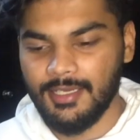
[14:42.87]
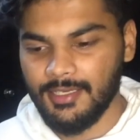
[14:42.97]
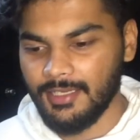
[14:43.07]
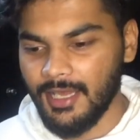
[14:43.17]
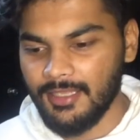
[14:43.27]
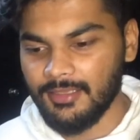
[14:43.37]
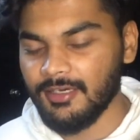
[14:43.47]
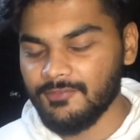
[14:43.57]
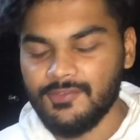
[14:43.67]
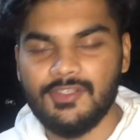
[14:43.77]
and I
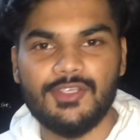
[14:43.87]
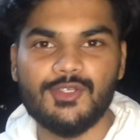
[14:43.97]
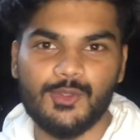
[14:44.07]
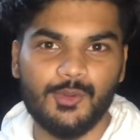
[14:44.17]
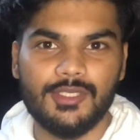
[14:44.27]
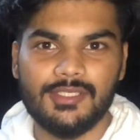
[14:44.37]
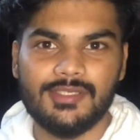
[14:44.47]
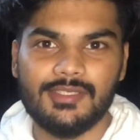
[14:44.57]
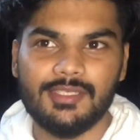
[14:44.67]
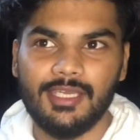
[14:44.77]
love these
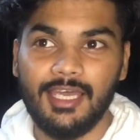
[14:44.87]
stories.